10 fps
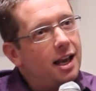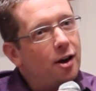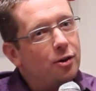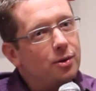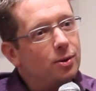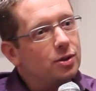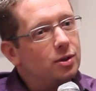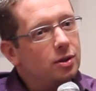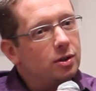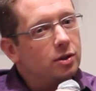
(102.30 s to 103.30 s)
Now,
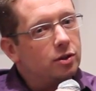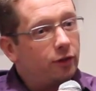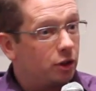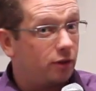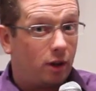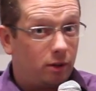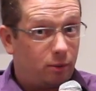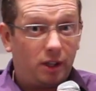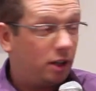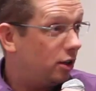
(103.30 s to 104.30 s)
first of
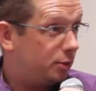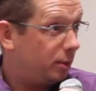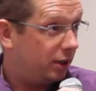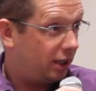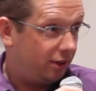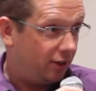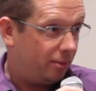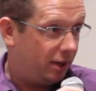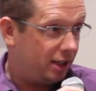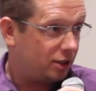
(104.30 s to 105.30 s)
all, we encourage people to give
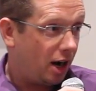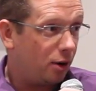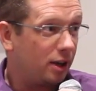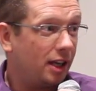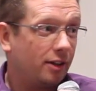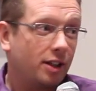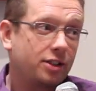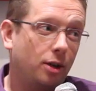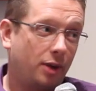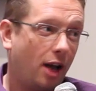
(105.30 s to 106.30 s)
that money. So how can they, let's
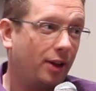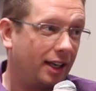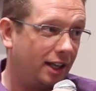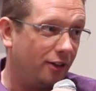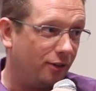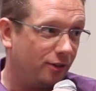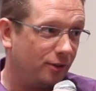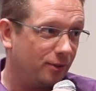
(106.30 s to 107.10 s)
start with how they can give.